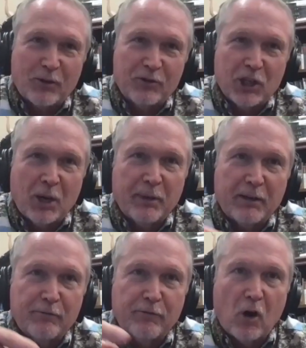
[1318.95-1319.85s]
of jumping
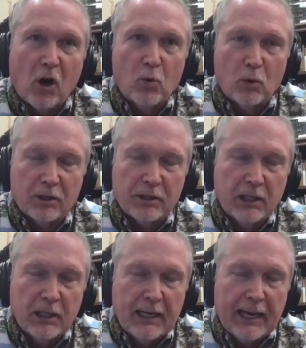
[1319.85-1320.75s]
forward
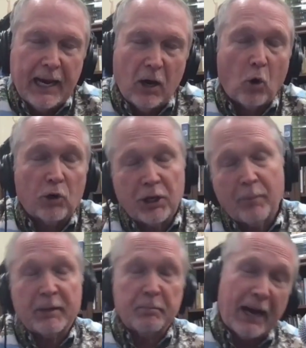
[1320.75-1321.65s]
or
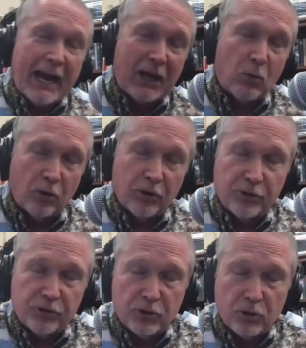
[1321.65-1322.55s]
jumping backward
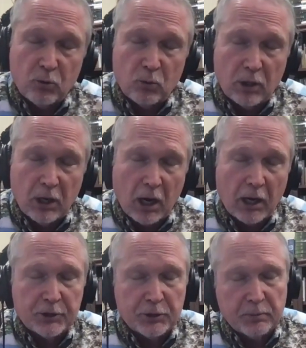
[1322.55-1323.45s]
to
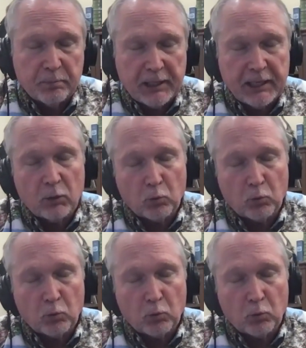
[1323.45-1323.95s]
God's being